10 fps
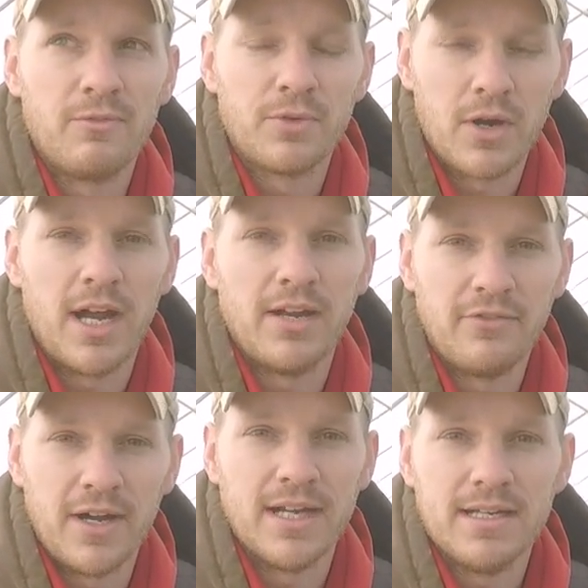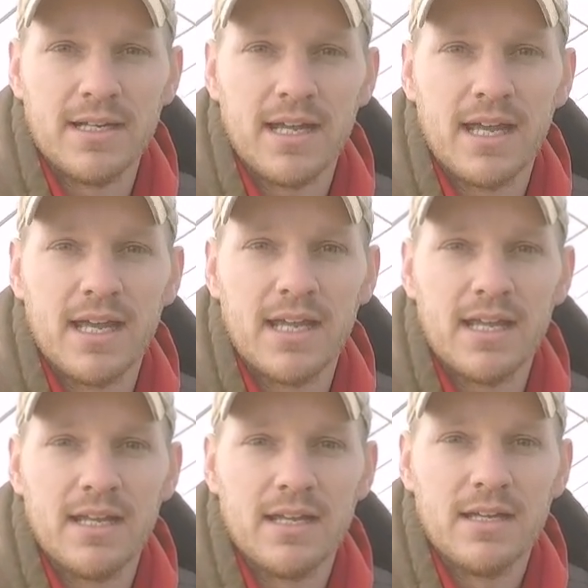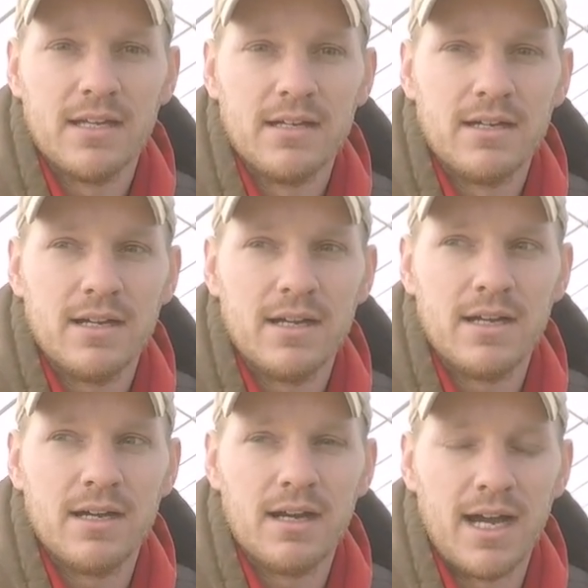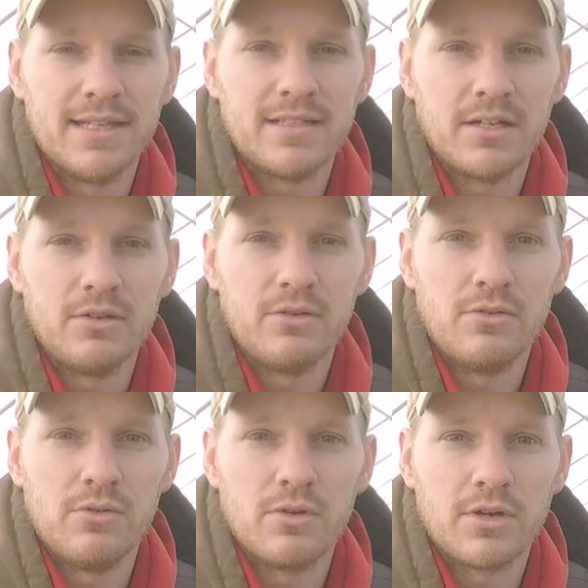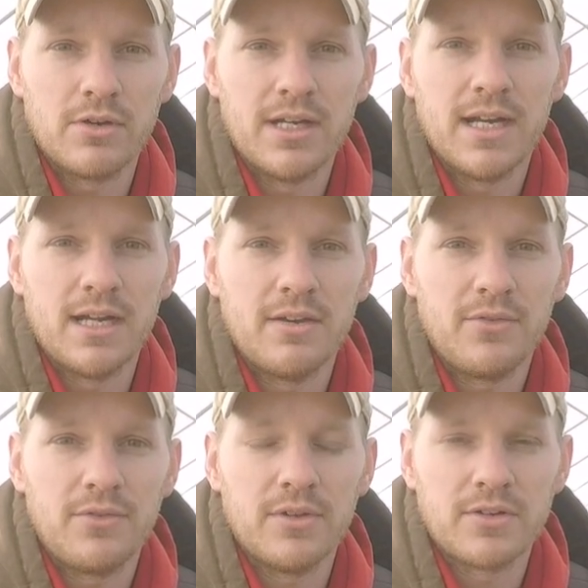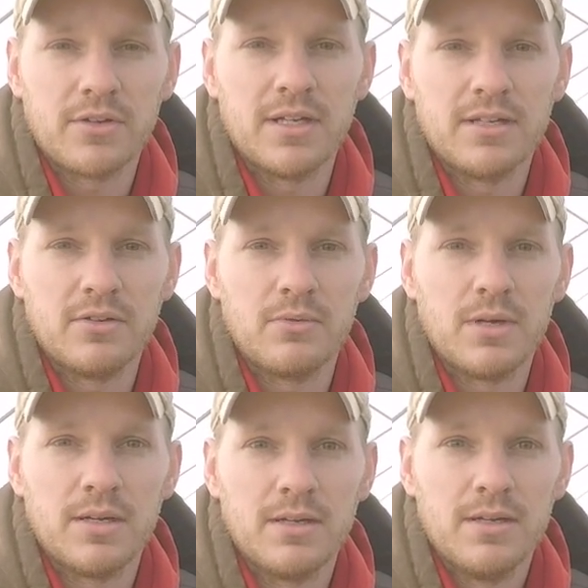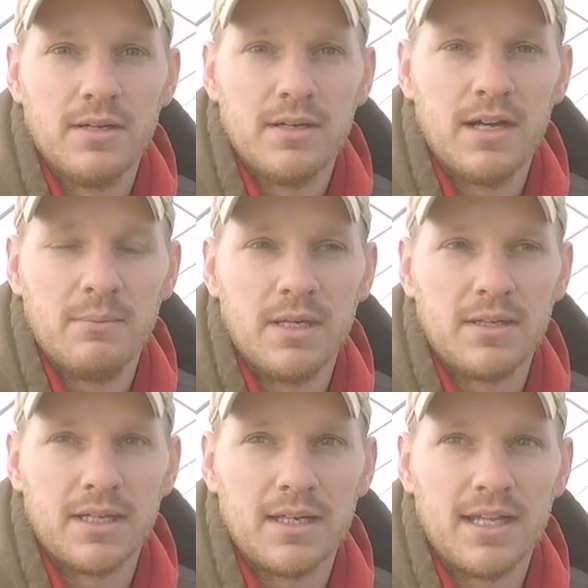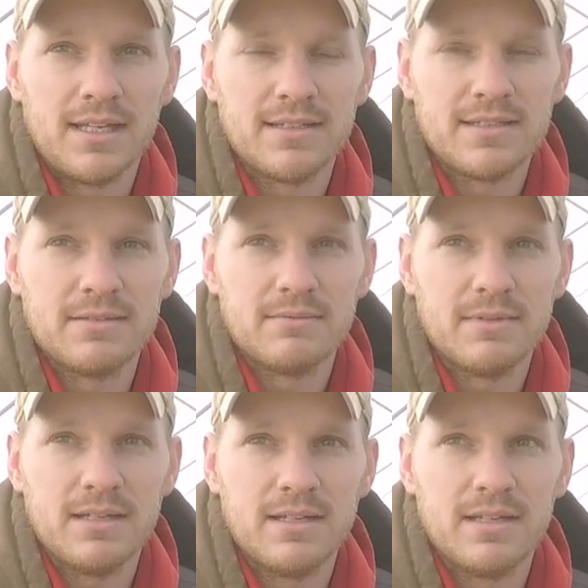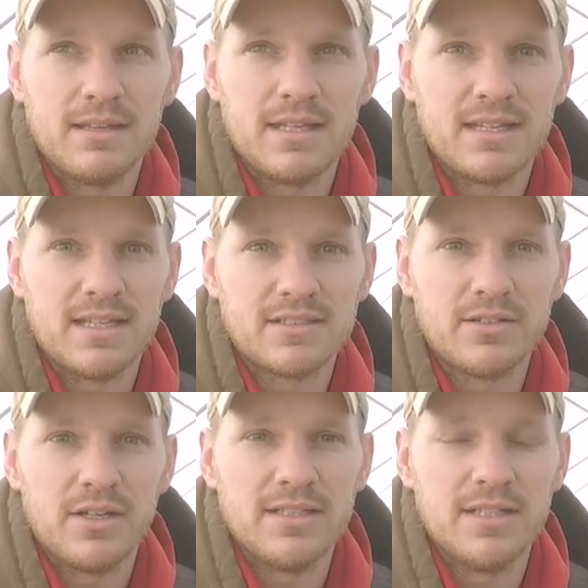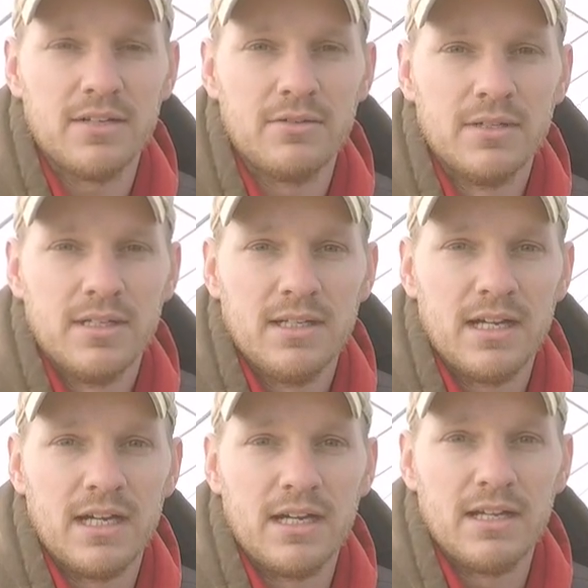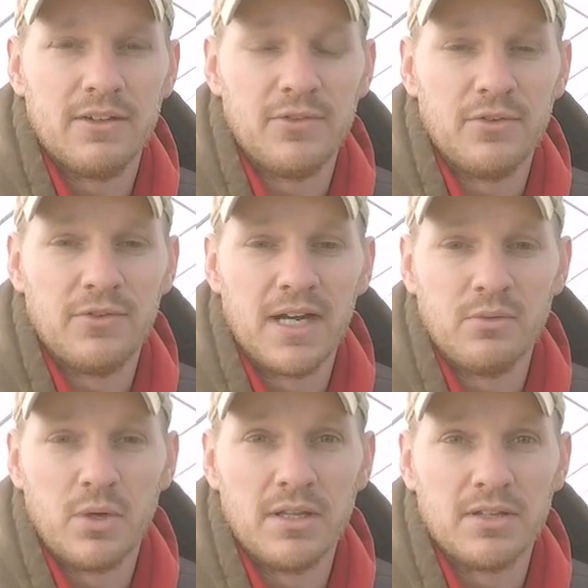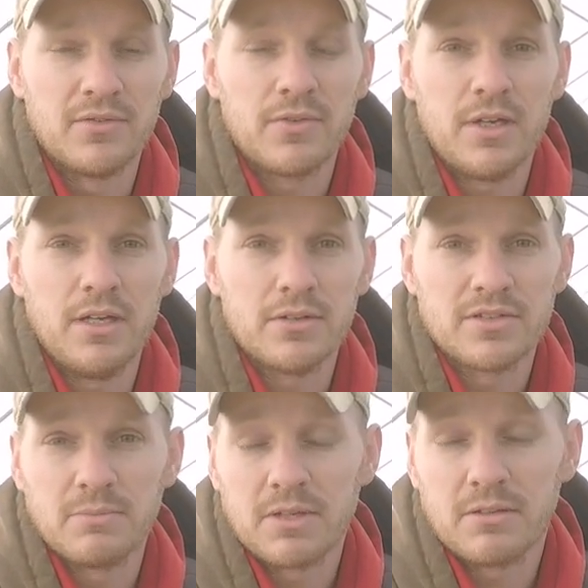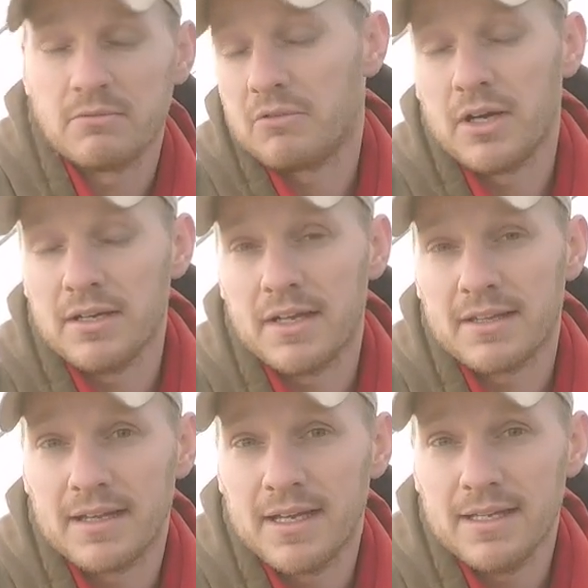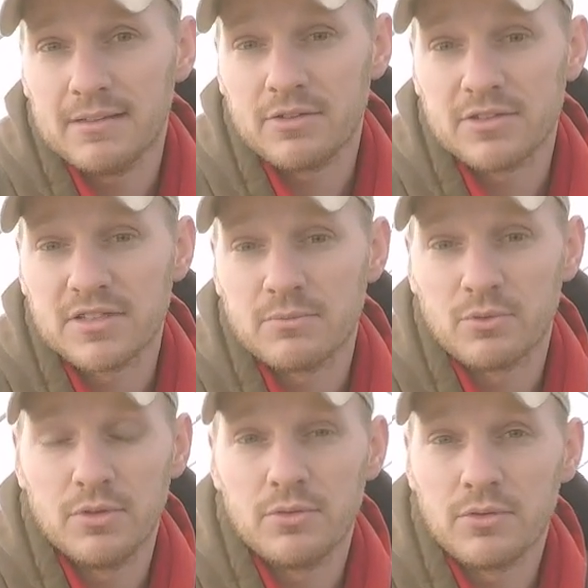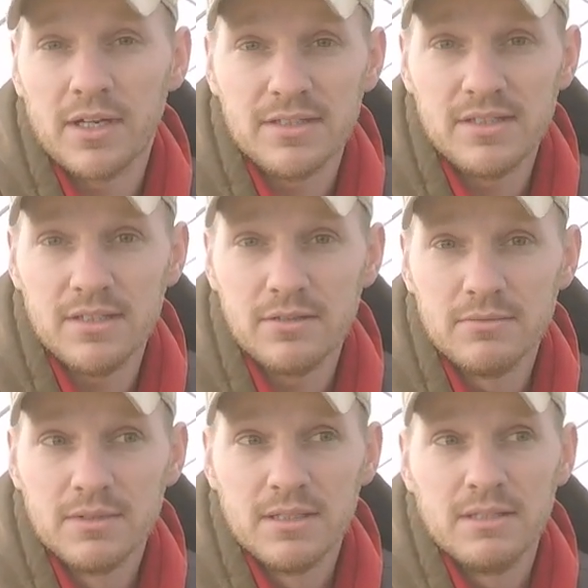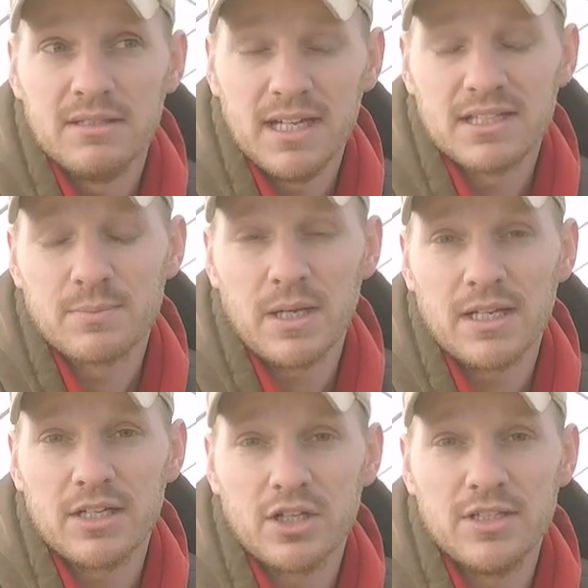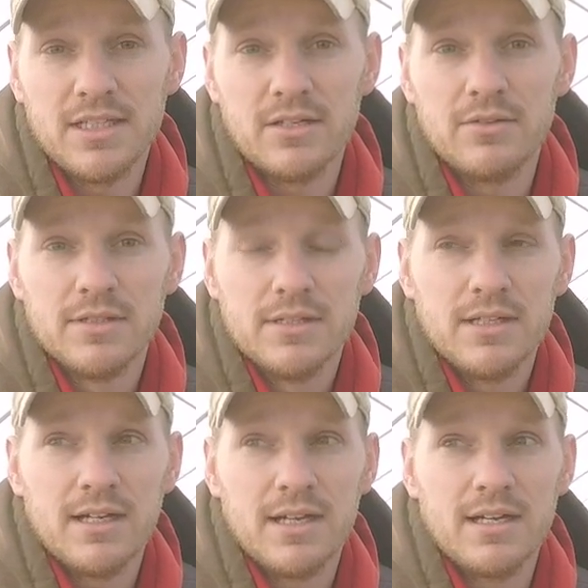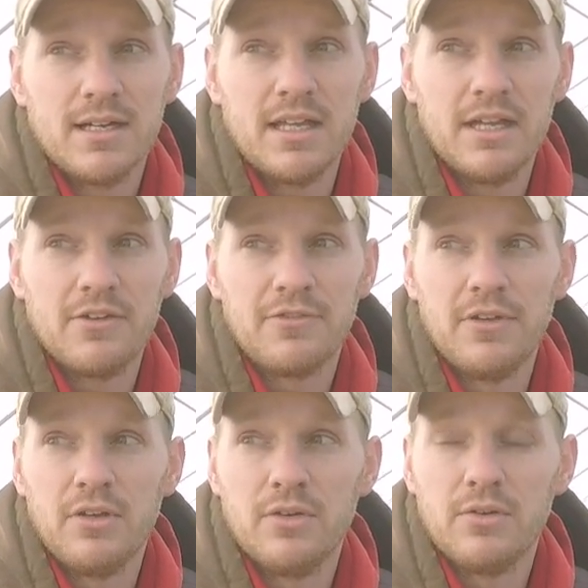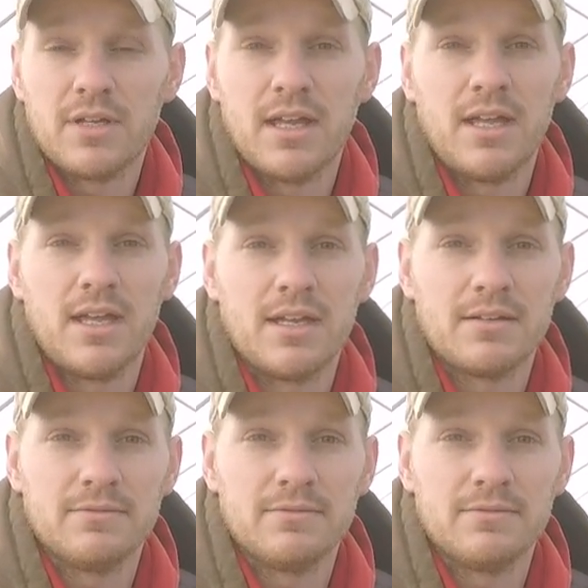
try to find a uh, high tunnel or greenhouse to turn into one, a building like this, and, and think that's a great deal. Uh, if you find one that's free or something great like that, or some real great deal, yeah, it's probably a good deal. Uh, if you can